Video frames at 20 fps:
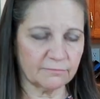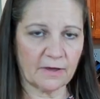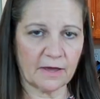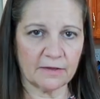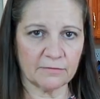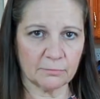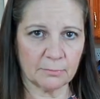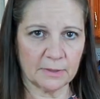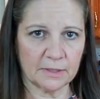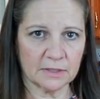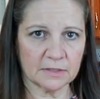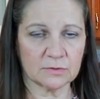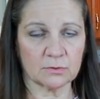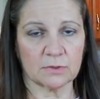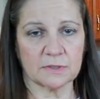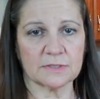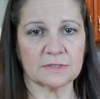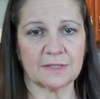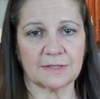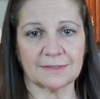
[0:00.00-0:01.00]
5 minutes,
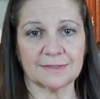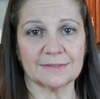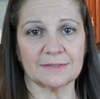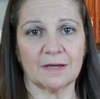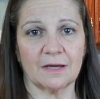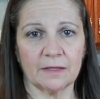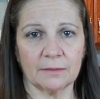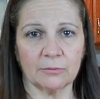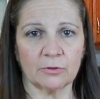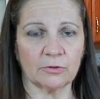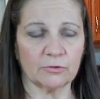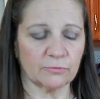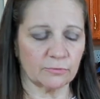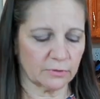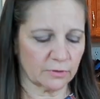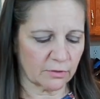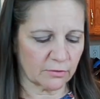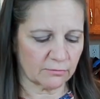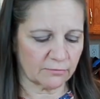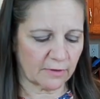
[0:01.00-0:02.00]
or I set the timer
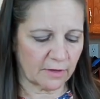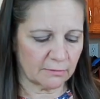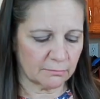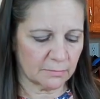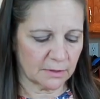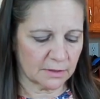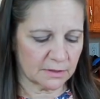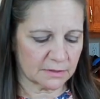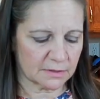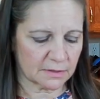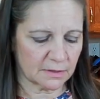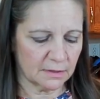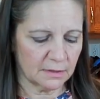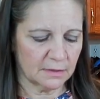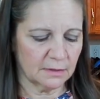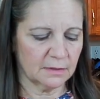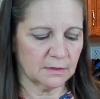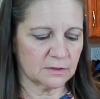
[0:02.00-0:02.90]
for another 5 minutes,